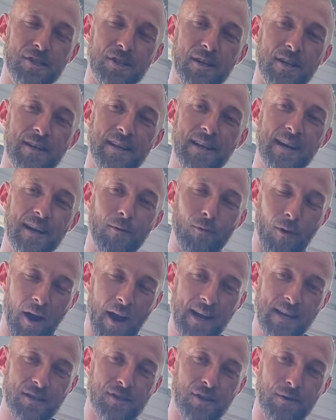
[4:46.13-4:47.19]
Should have did it
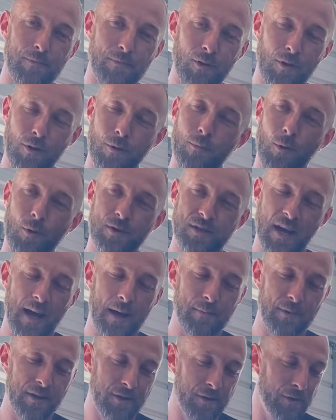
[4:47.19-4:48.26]
right. Took a little more
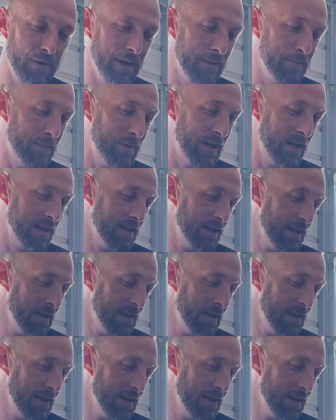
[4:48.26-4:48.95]
time to do it, but